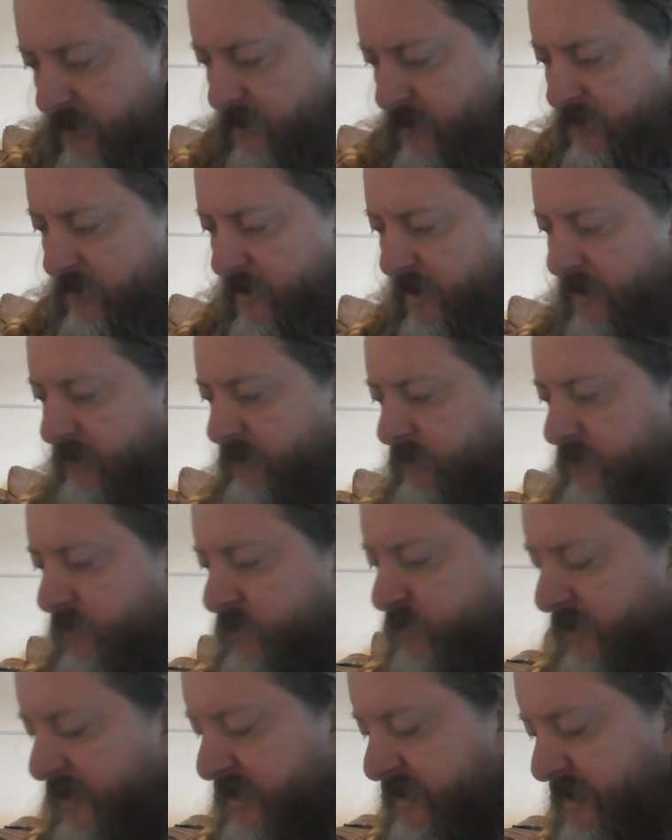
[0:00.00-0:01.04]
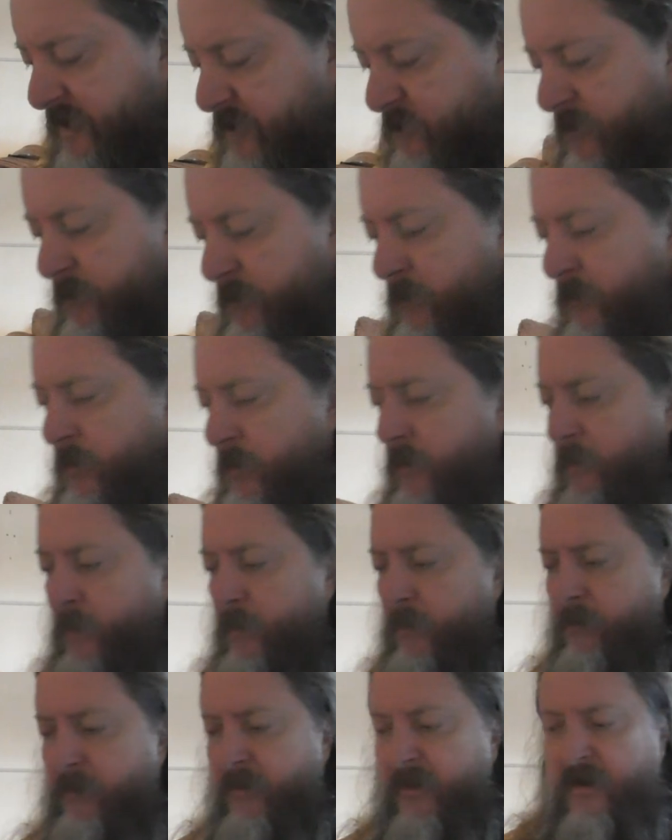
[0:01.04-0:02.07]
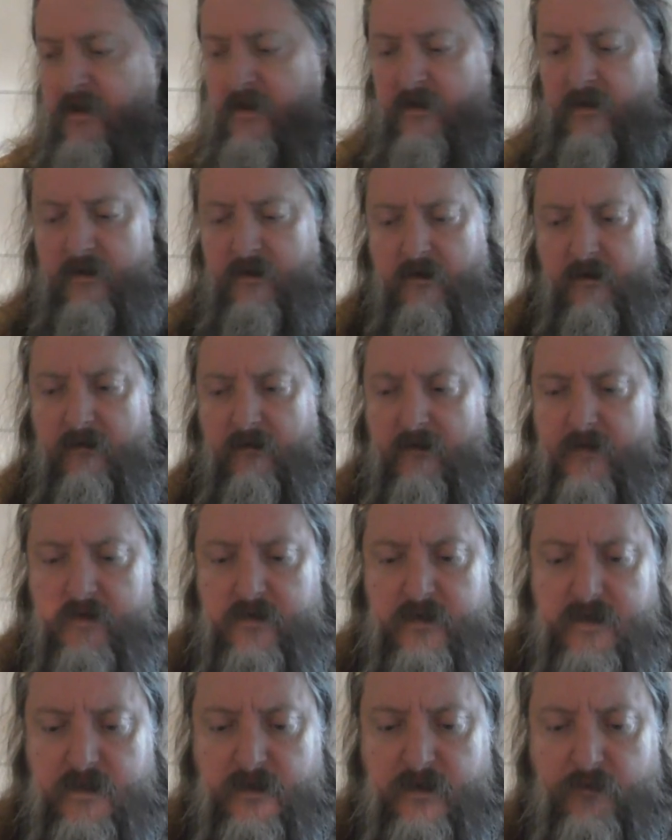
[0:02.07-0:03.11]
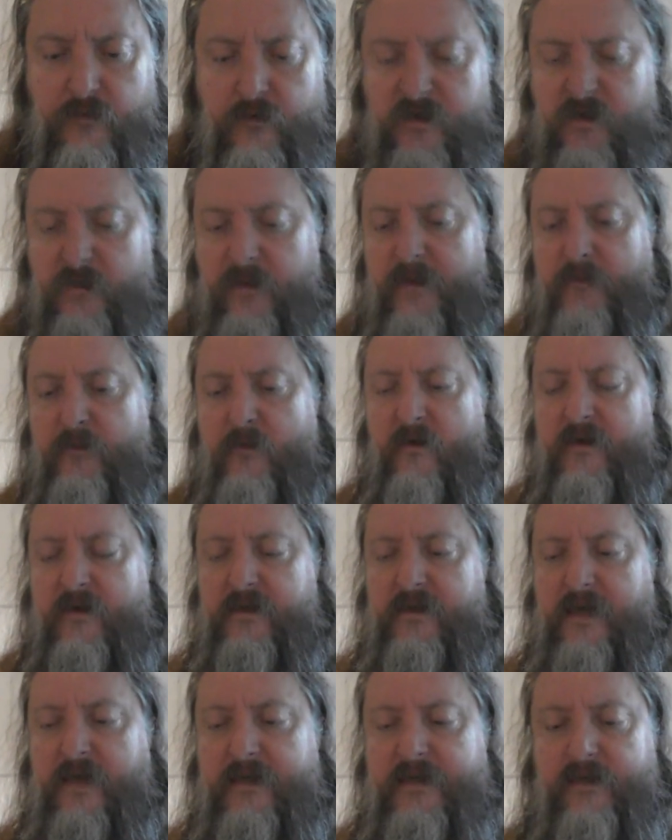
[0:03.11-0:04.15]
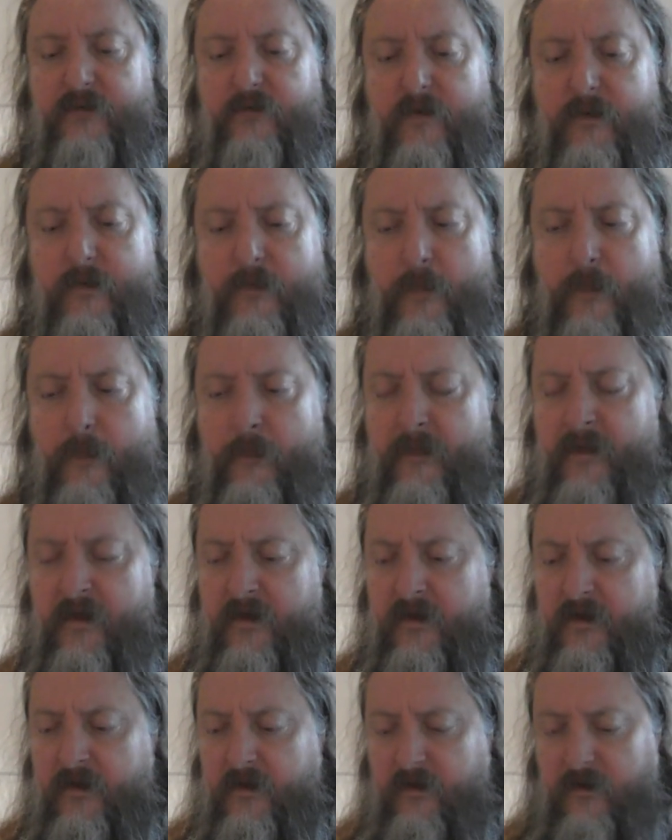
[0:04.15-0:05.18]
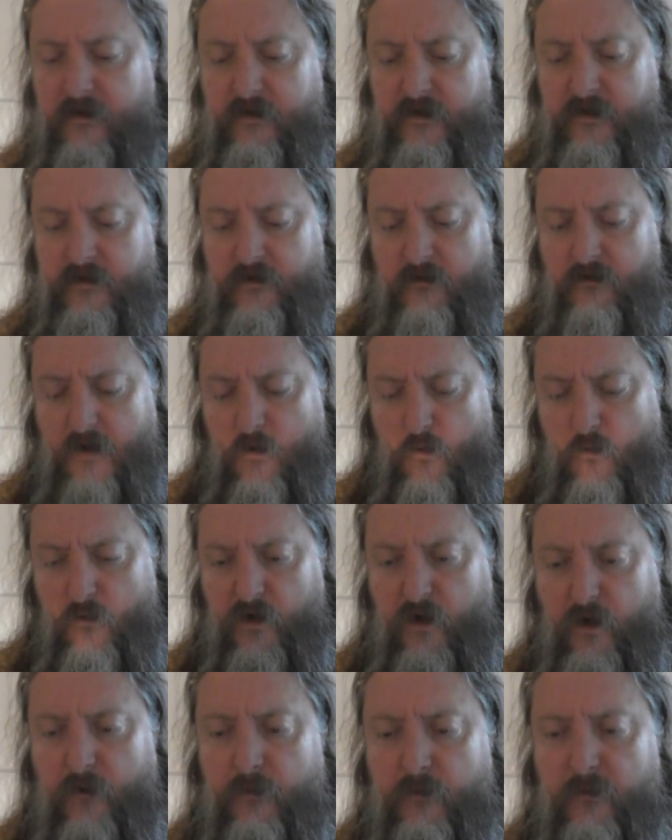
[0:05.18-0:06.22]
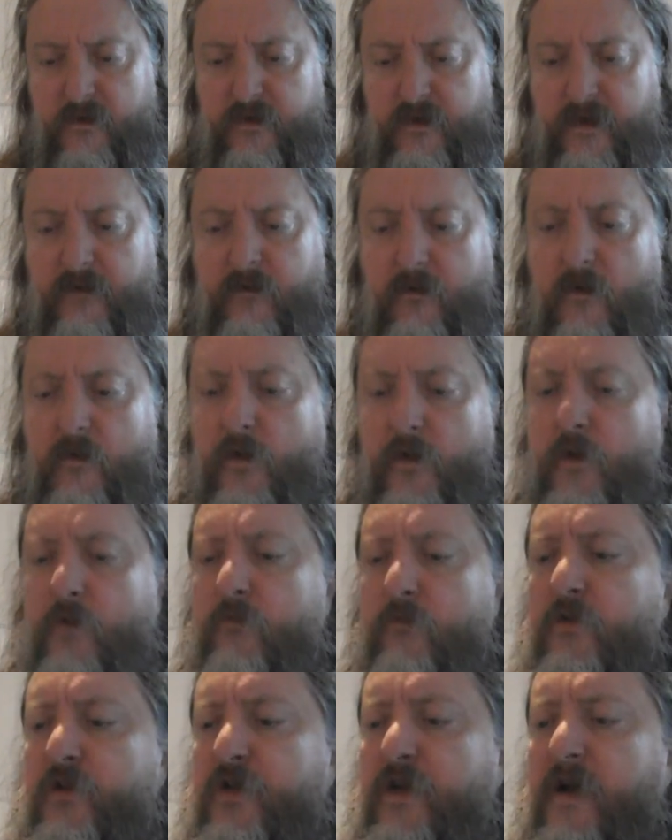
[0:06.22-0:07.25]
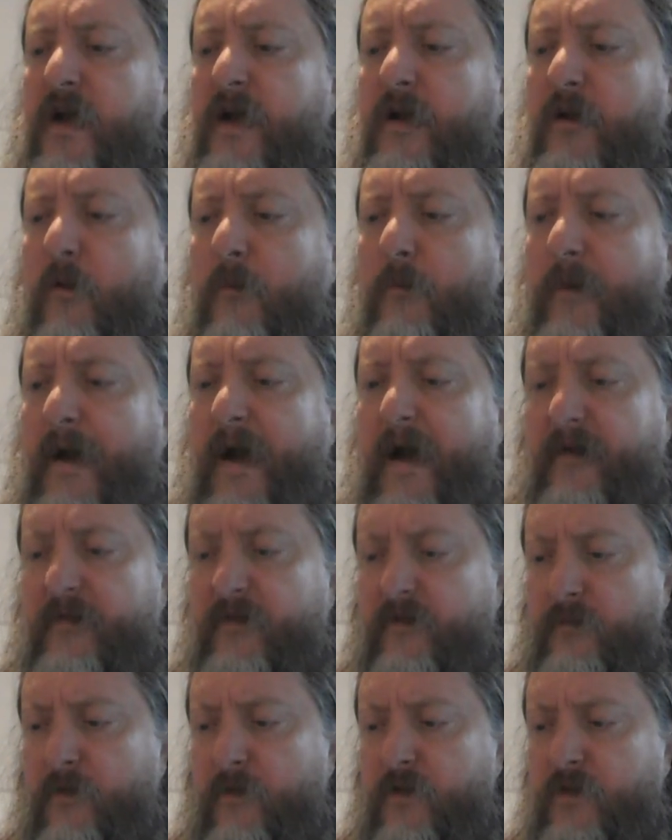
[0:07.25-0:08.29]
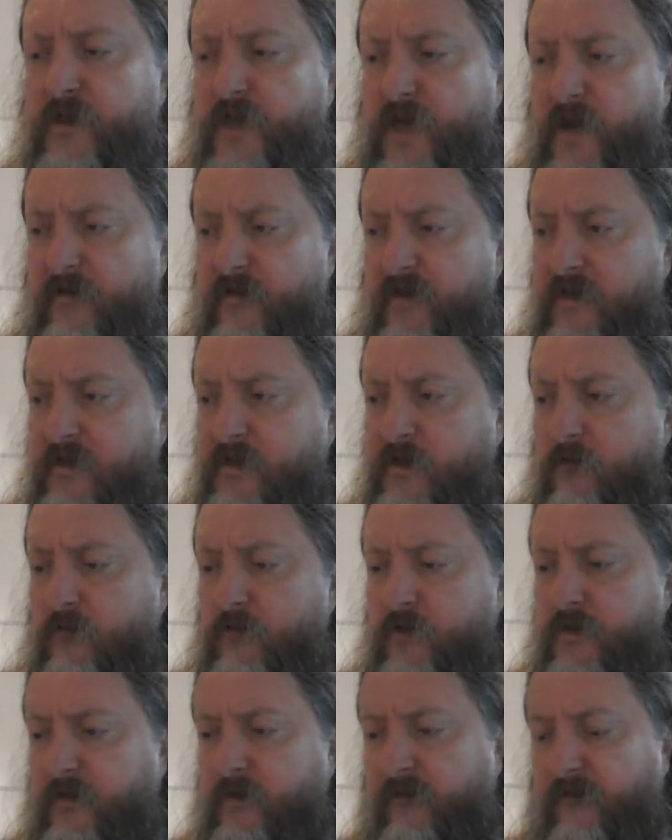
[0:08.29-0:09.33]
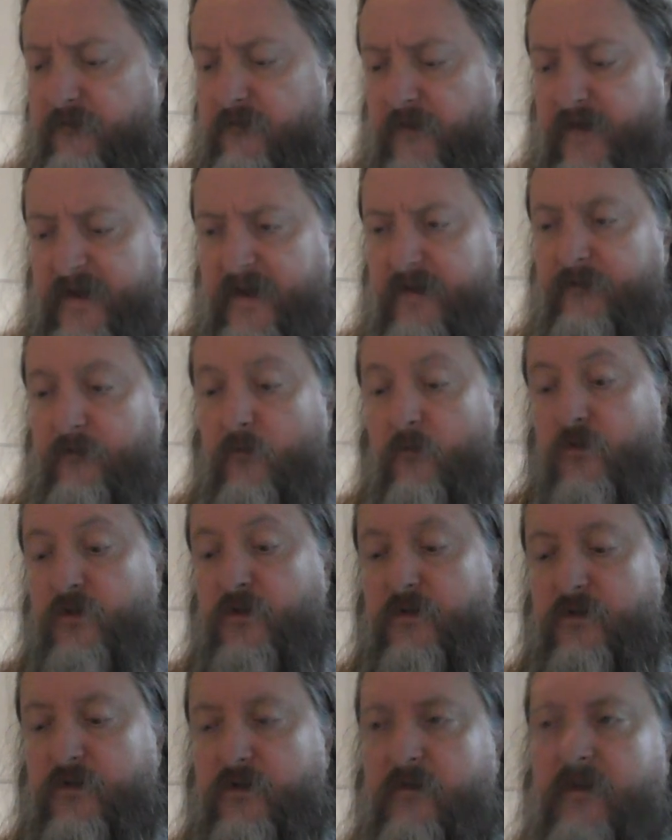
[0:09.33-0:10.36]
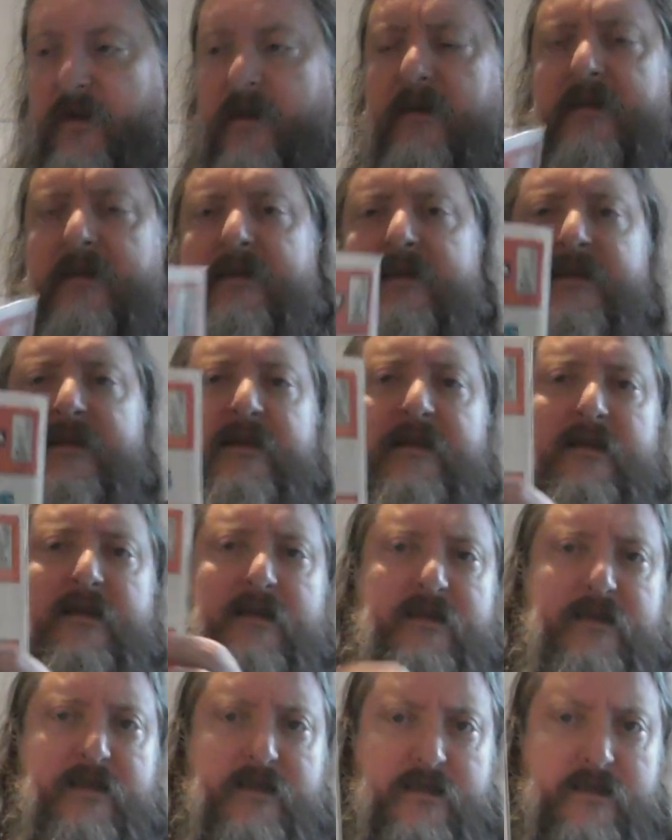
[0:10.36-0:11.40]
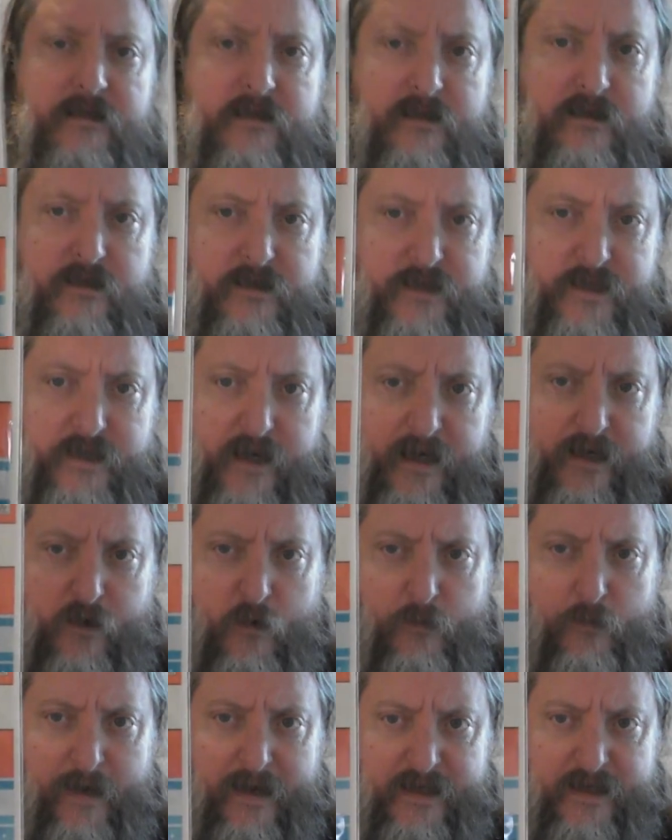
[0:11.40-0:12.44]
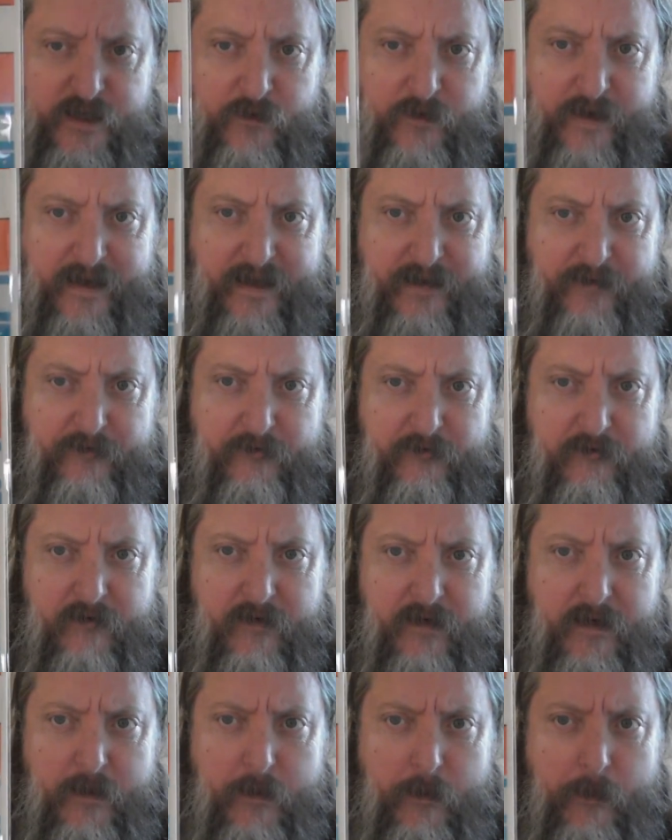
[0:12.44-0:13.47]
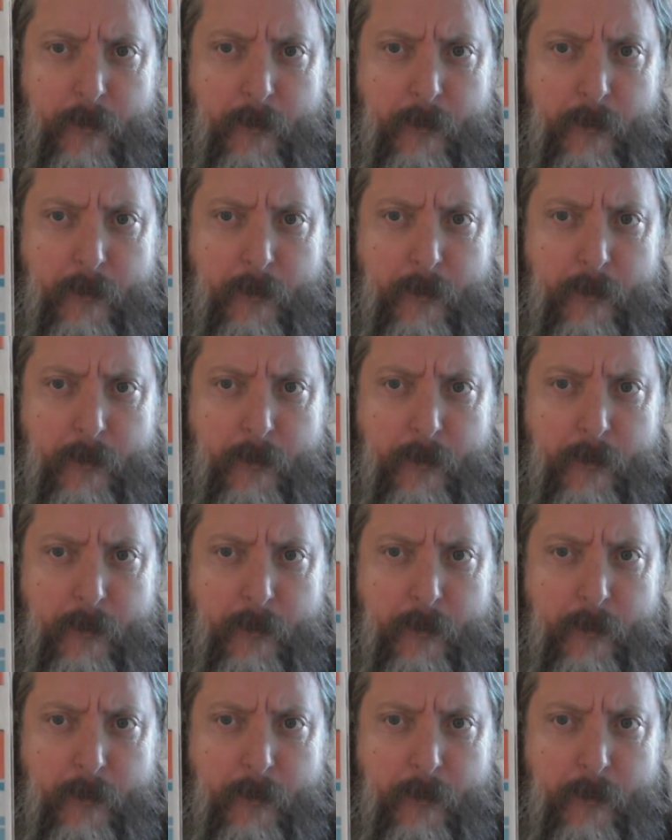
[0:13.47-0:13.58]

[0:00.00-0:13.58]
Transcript: Right, which one is this one? Uh, this is the, possibly the more exciting one because it's got older comic books in it. Got the new GI Combat, the Mercenaries, Soldiers of Fate, Fortune. Sorry, this is GI Combat 283.